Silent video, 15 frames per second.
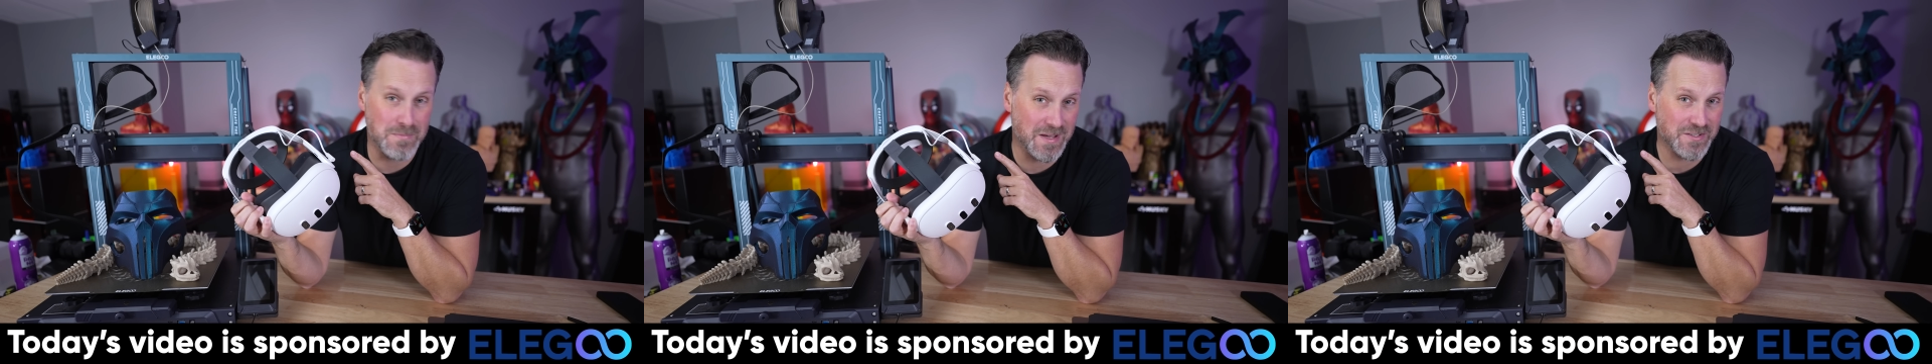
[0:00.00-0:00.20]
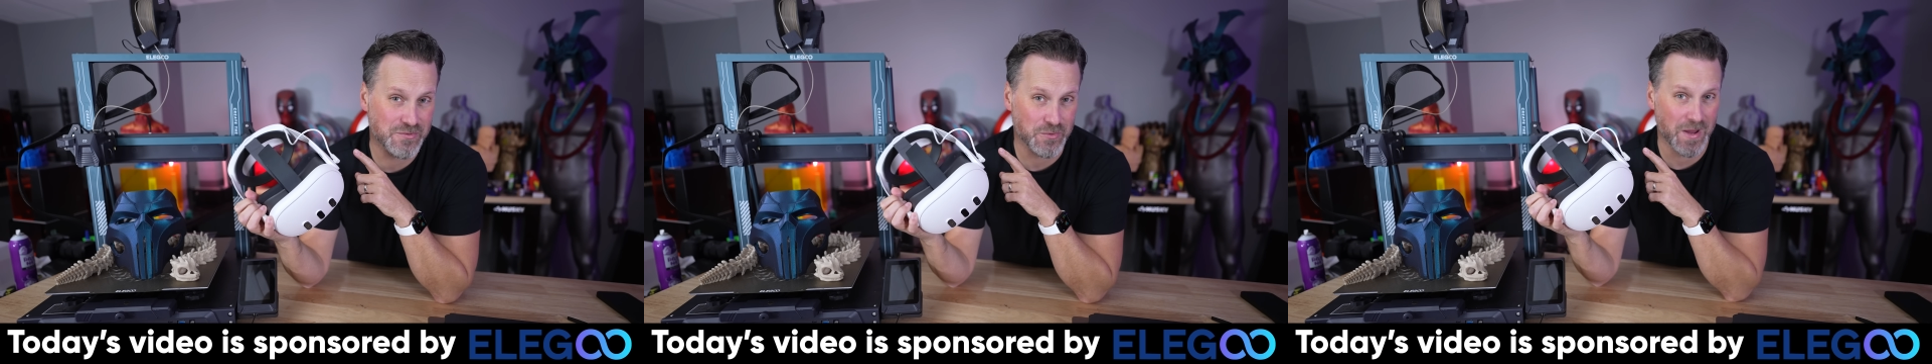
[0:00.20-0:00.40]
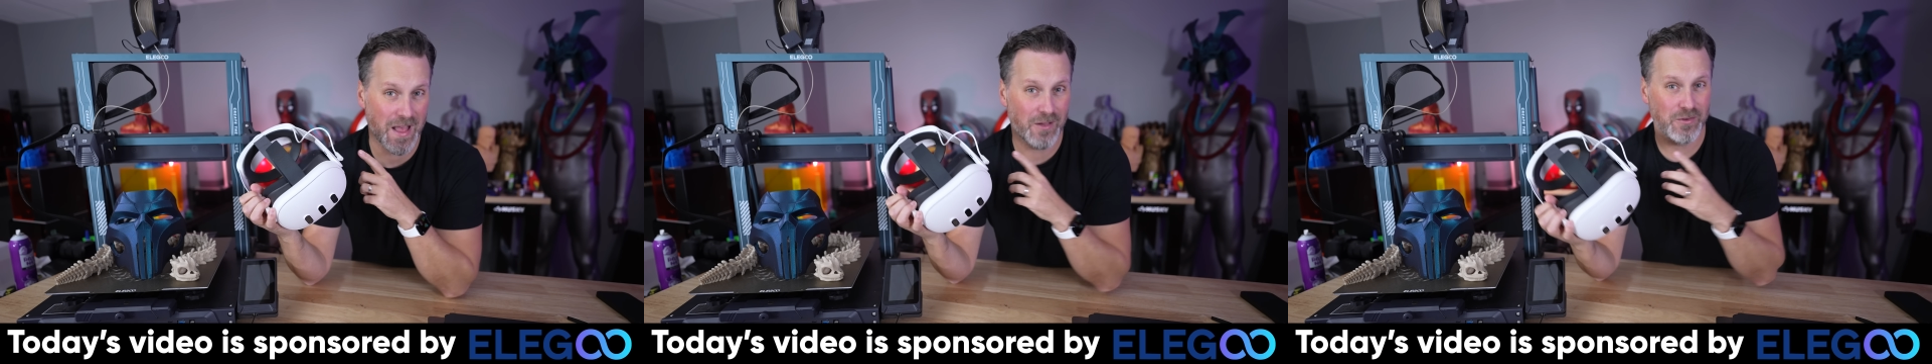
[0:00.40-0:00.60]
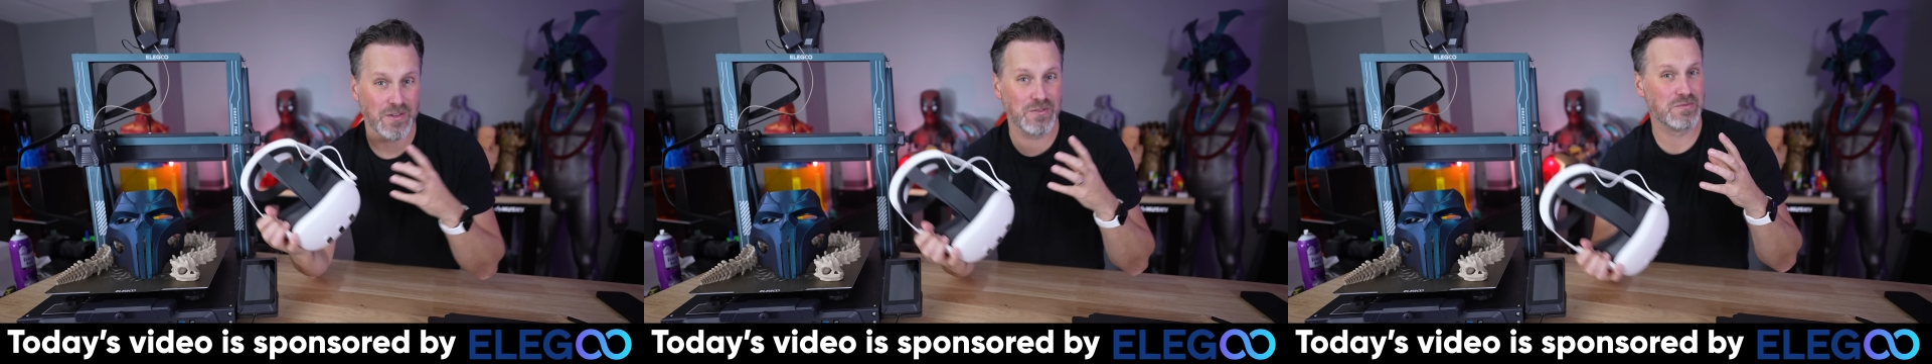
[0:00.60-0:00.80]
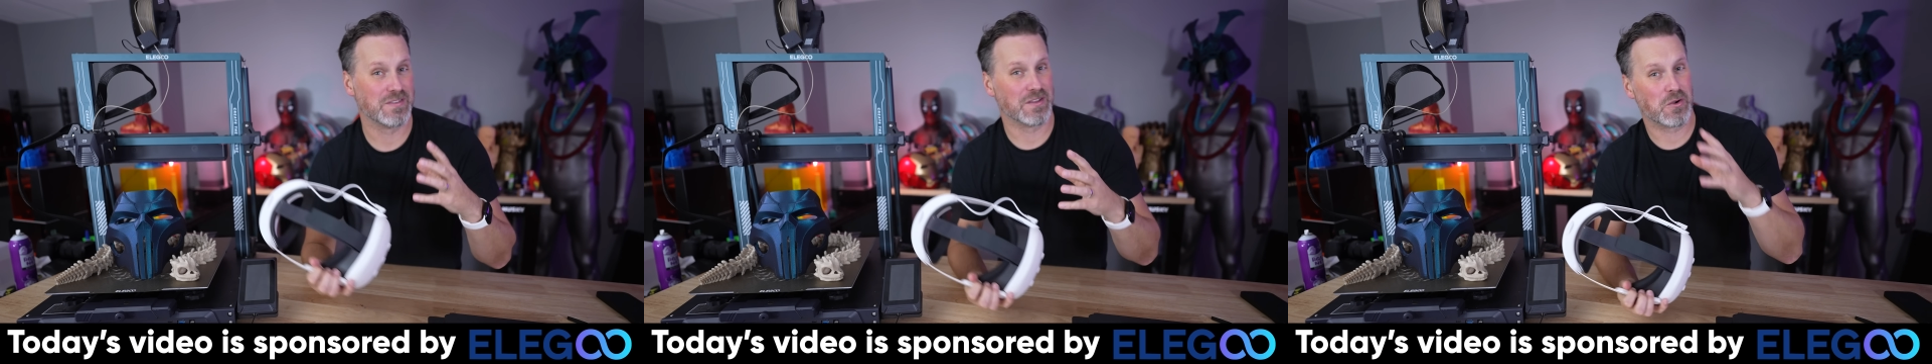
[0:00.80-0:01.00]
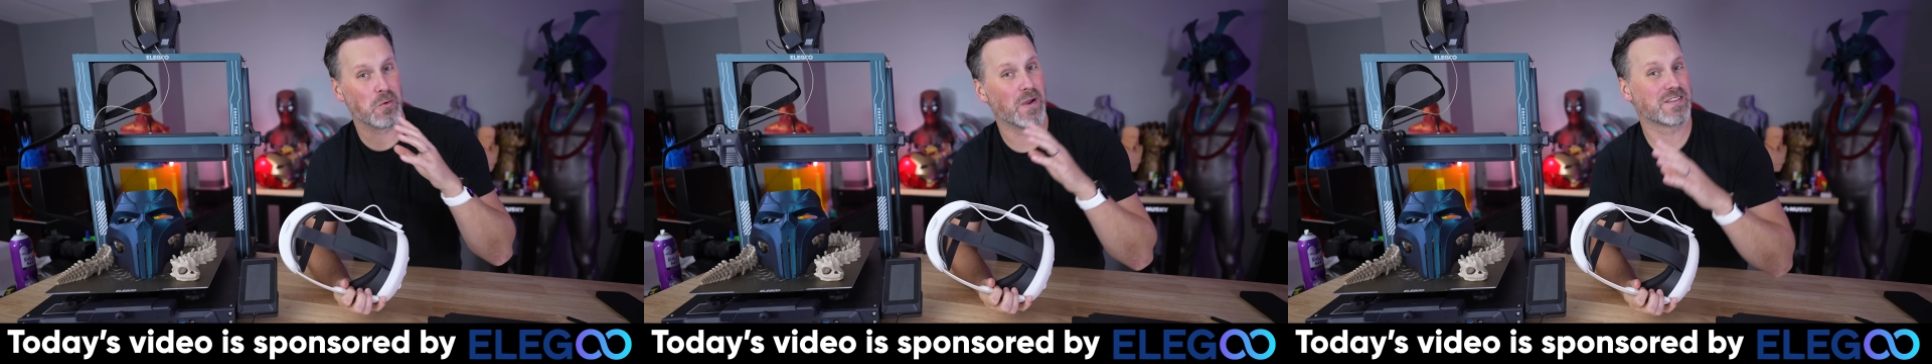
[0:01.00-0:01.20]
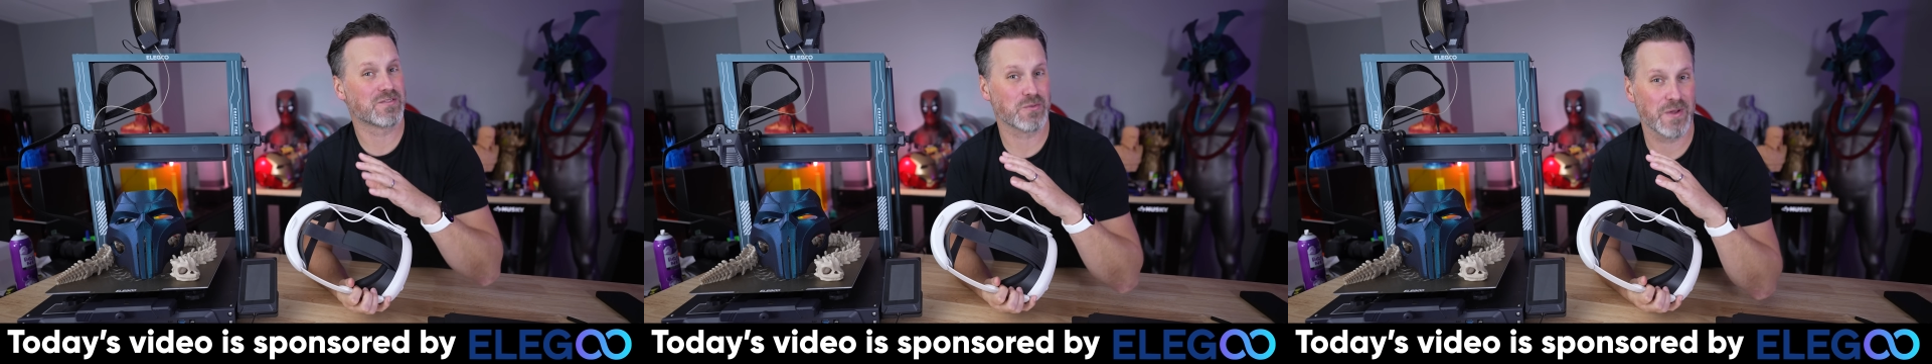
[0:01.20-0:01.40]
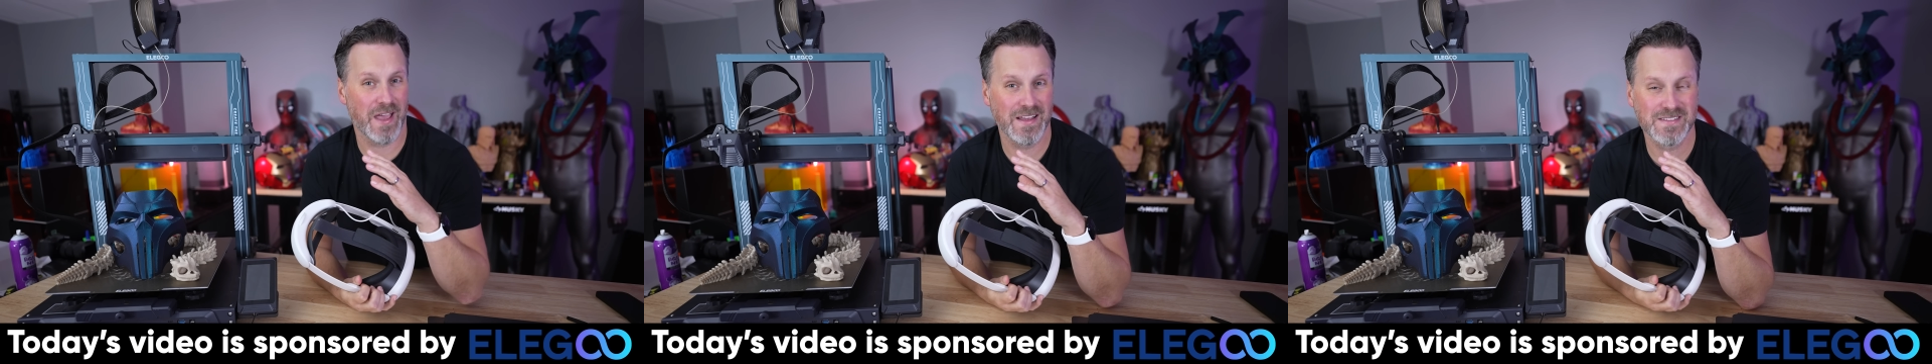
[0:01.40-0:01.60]
mixed reality using the Quest
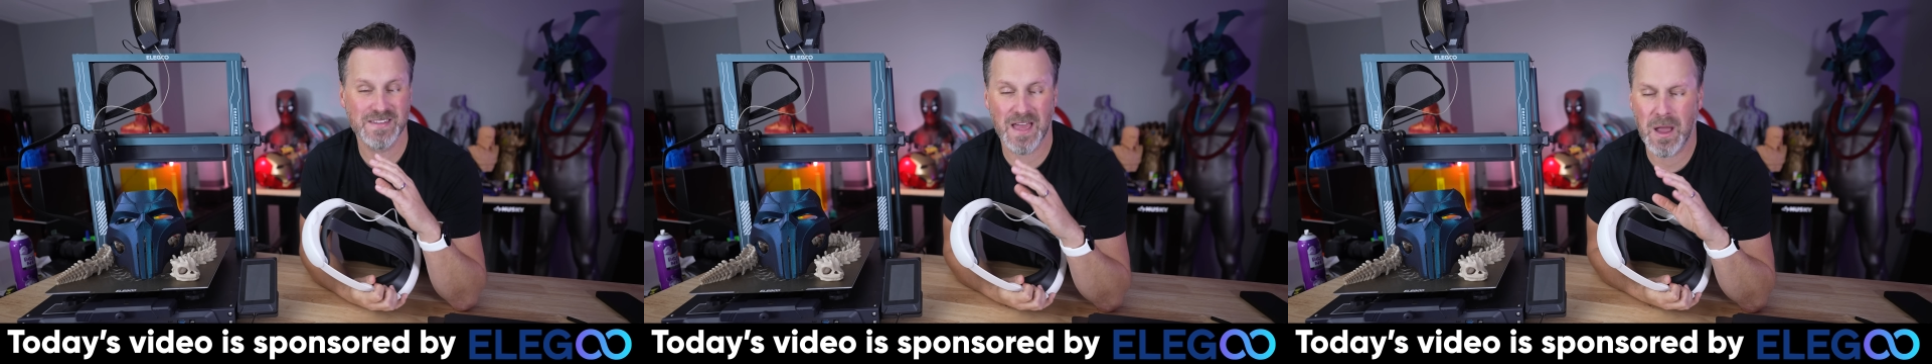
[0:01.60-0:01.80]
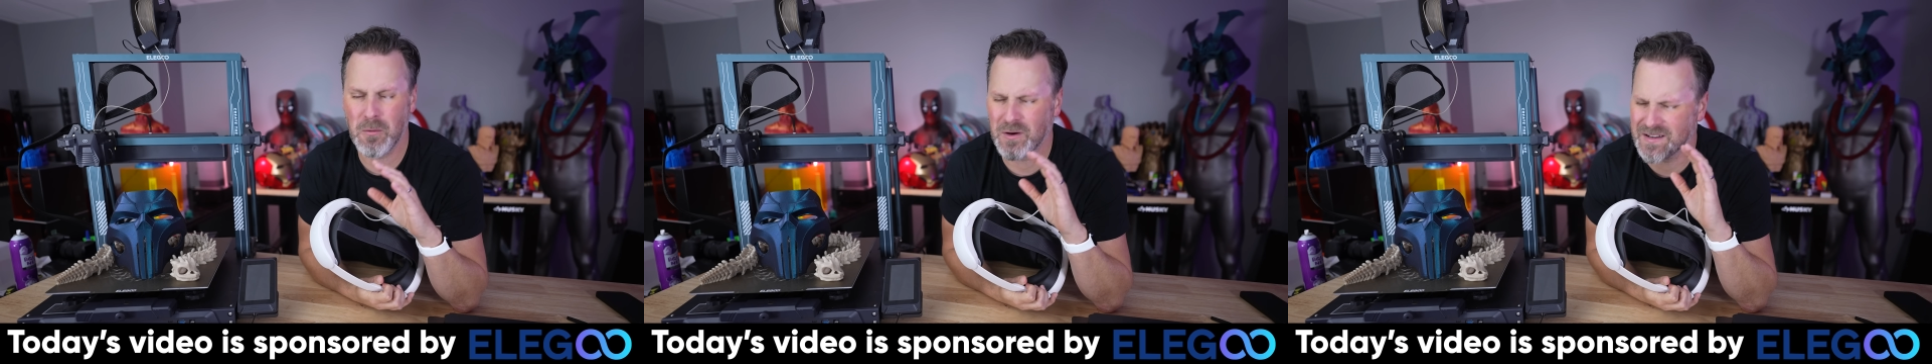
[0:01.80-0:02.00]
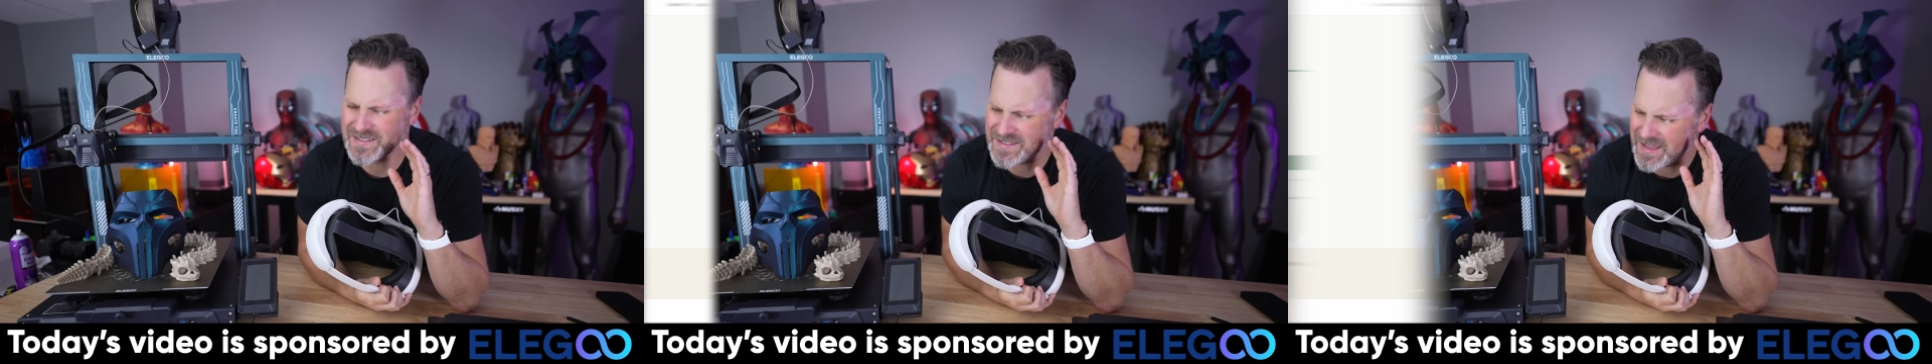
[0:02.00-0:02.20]
3 headset, I want to